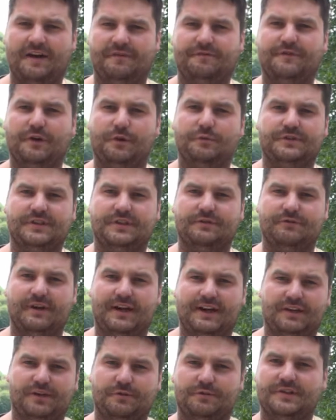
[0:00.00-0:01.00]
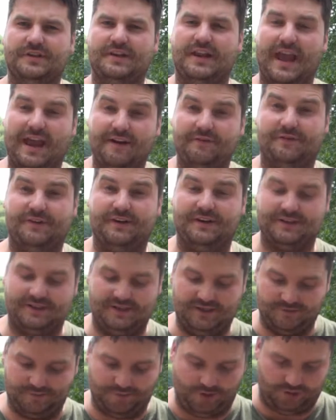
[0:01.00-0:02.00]
floating rig using everything
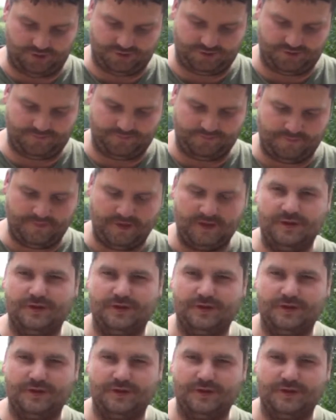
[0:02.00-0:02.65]
that's in the box.